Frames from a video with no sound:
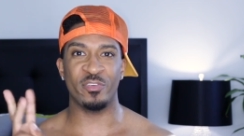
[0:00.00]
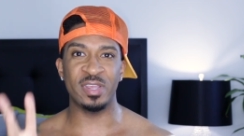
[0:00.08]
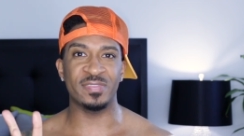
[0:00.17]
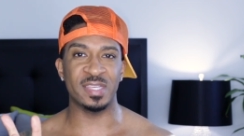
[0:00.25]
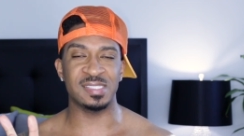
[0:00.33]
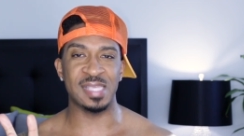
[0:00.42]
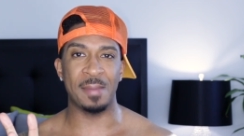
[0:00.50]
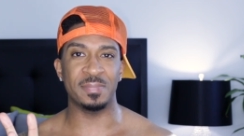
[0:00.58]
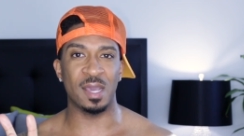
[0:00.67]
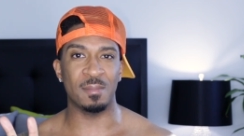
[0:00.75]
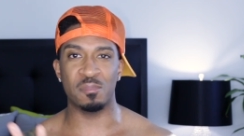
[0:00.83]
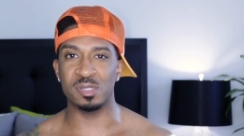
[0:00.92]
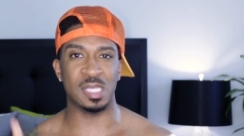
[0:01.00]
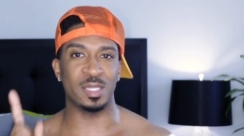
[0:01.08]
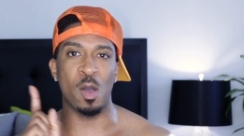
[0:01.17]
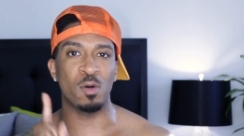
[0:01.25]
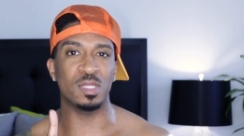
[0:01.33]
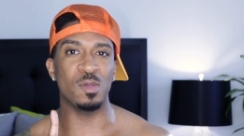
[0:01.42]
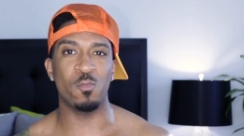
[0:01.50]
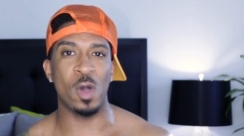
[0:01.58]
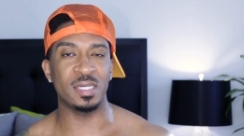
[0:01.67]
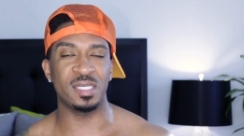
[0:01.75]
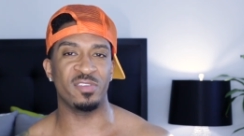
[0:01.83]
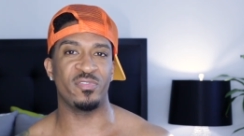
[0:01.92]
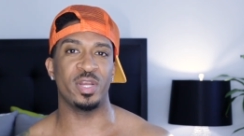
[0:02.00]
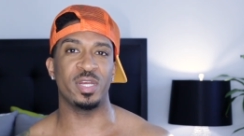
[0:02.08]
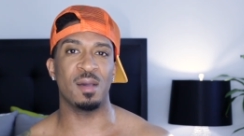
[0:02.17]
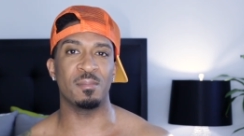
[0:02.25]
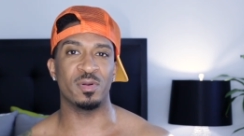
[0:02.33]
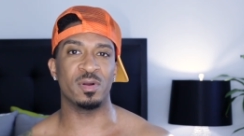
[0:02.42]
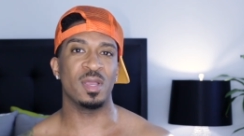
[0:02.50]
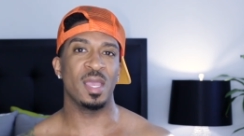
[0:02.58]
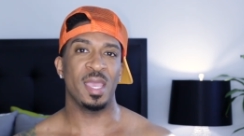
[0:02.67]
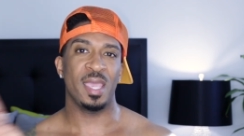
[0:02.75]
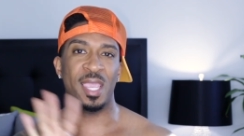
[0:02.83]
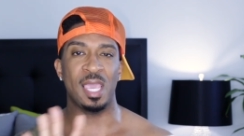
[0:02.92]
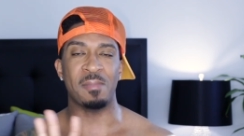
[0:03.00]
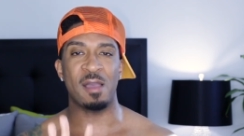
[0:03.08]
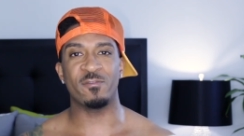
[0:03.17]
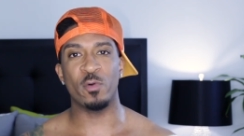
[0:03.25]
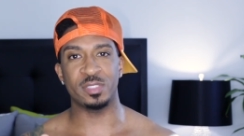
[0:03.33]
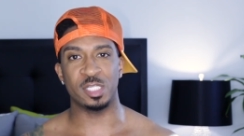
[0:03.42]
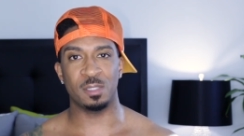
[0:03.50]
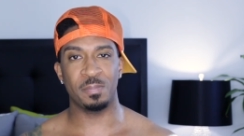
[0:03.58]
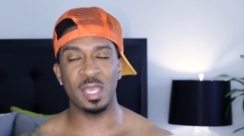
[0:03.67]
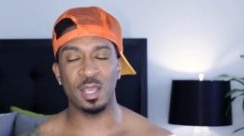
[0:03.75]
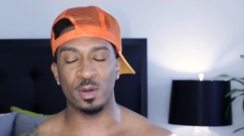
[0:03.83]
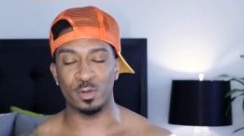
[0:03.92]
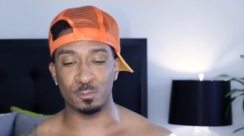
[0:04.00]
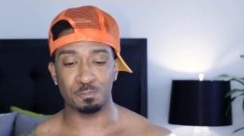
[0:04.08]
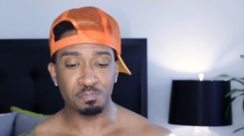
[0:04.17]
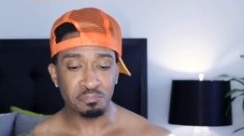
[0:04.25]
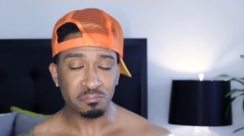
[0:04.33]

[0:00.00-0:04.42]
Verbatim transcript: three of the same numbers and only one different number in my four digit pin code.